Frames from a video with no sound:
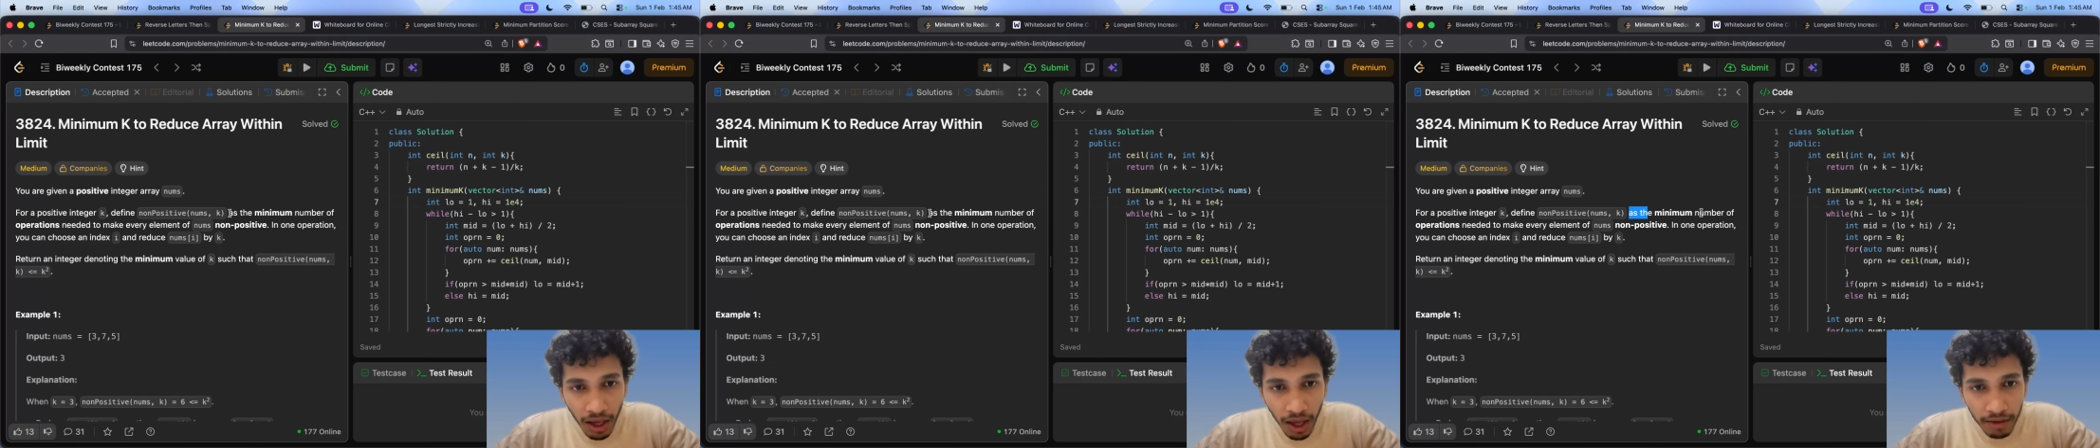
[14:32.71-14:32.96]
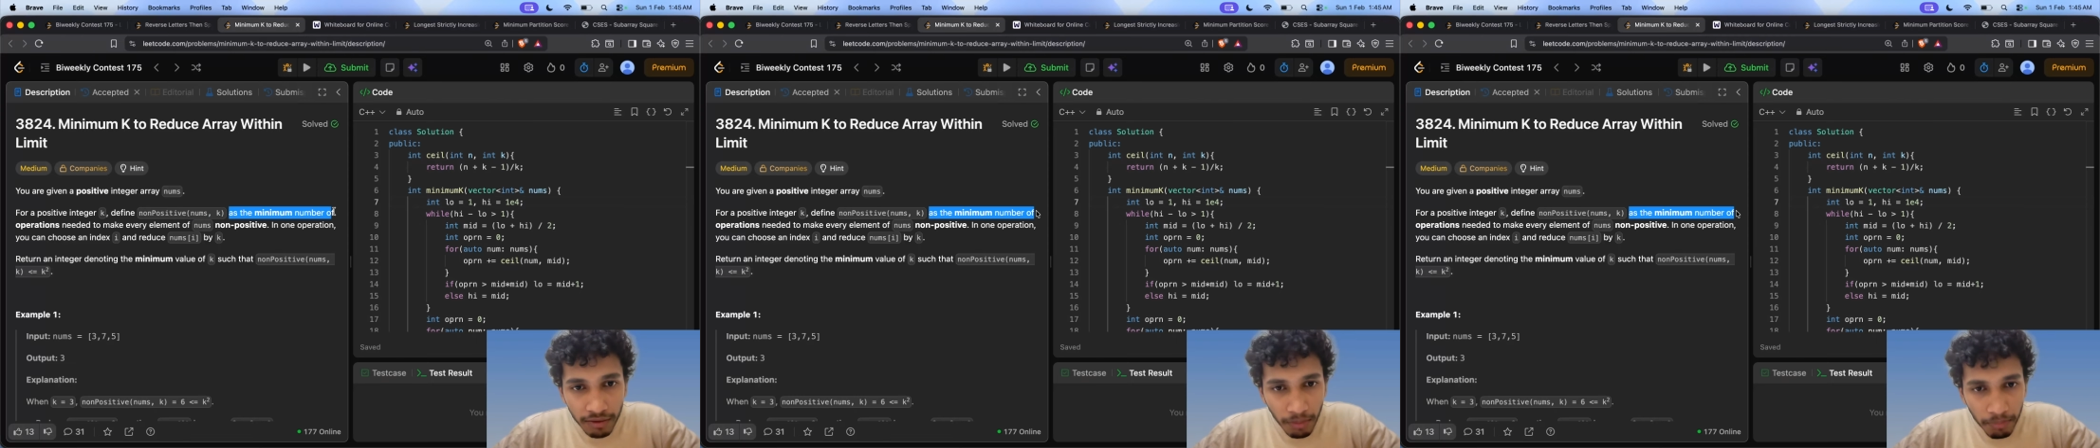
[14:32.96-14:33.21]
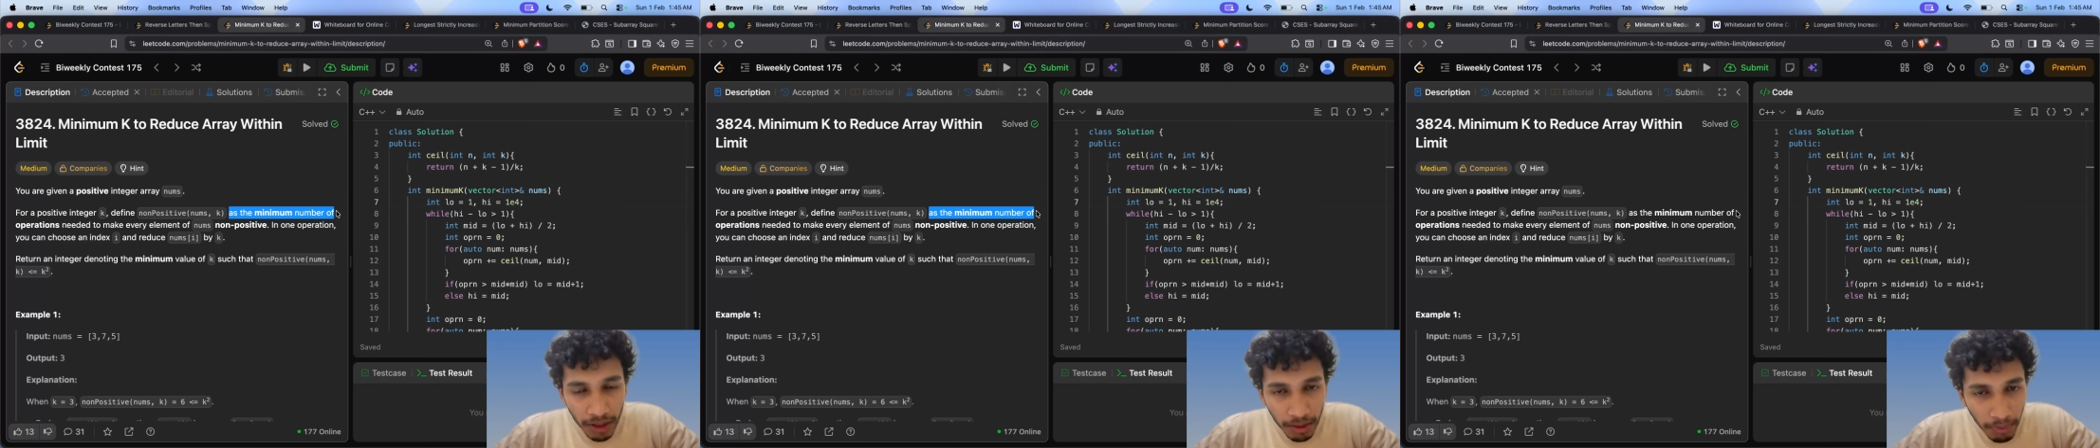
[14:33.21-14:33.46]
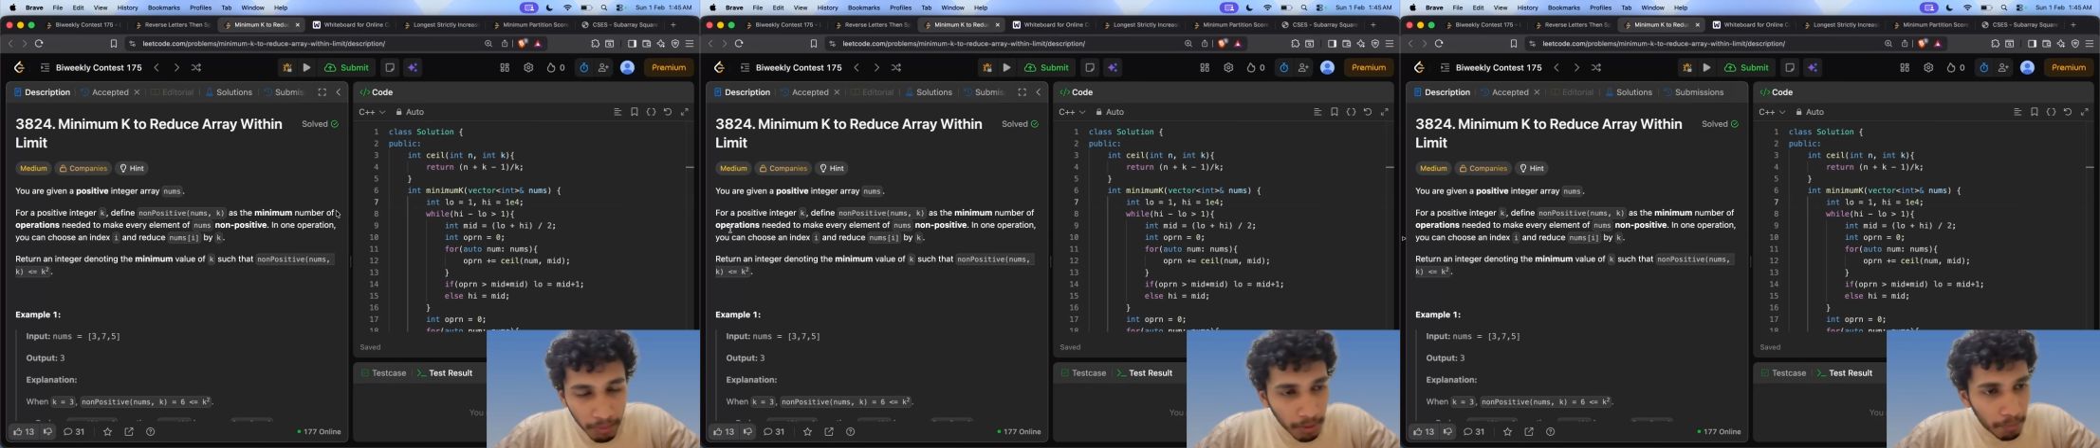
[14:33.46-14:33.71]
as the
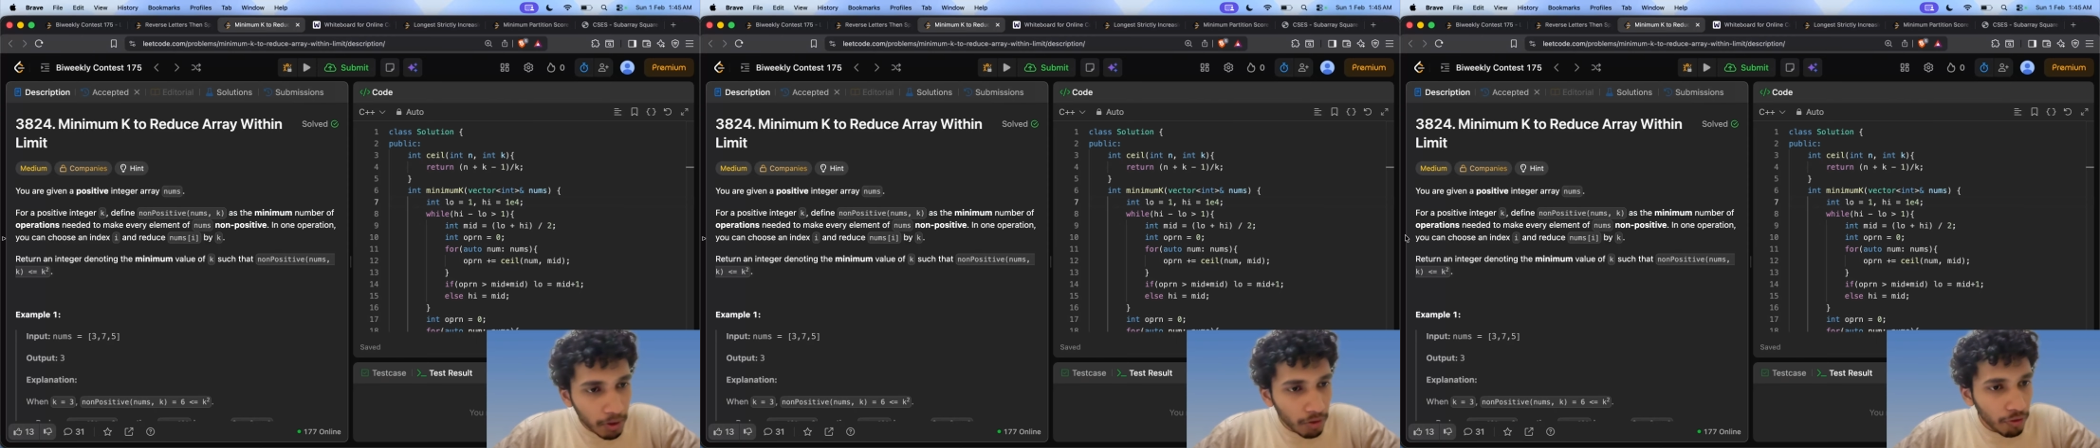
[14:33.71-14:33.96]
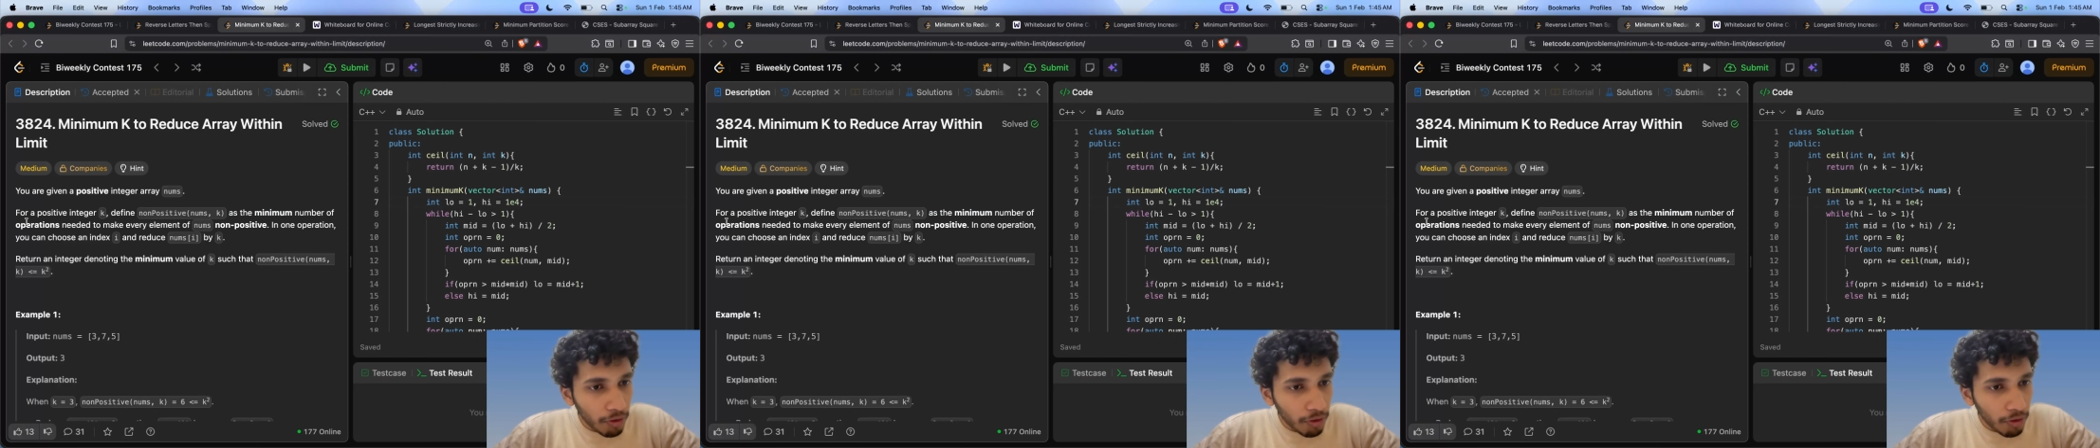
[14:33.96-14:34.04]
minimum number of